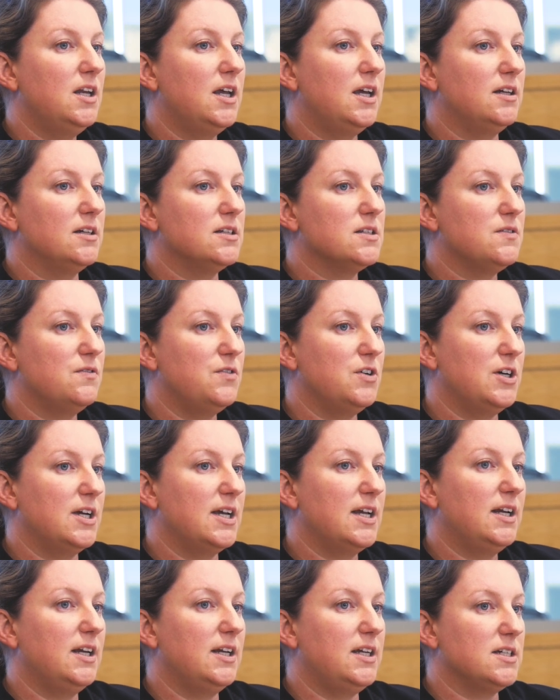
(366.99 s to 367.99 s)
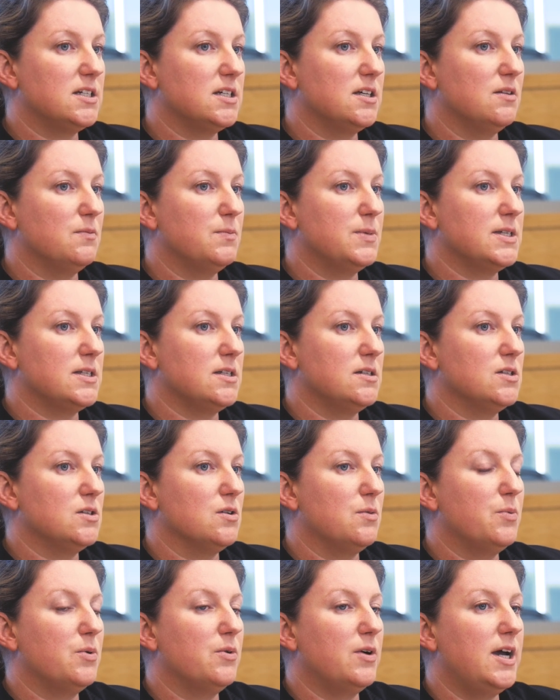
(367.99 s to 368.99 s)
and it's very clear to the business
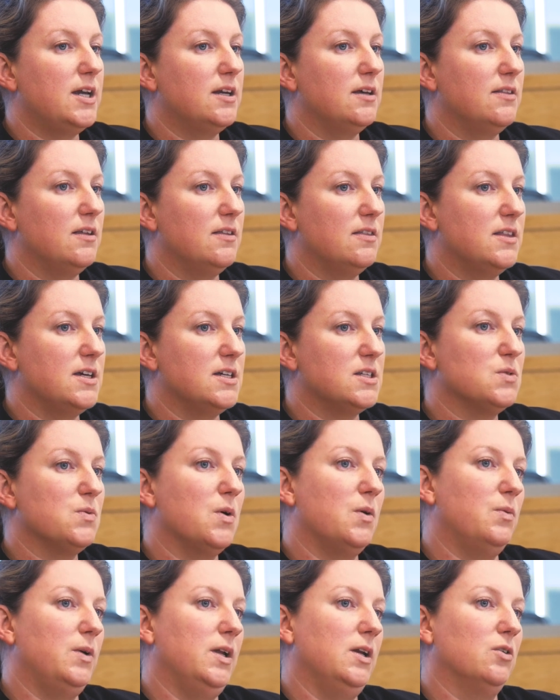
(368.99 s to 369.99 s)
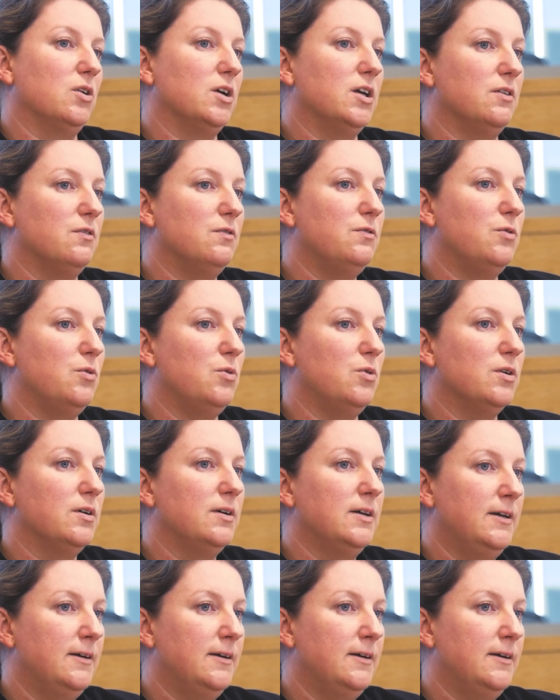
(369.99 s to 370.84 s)
operator that that's what we're looking for.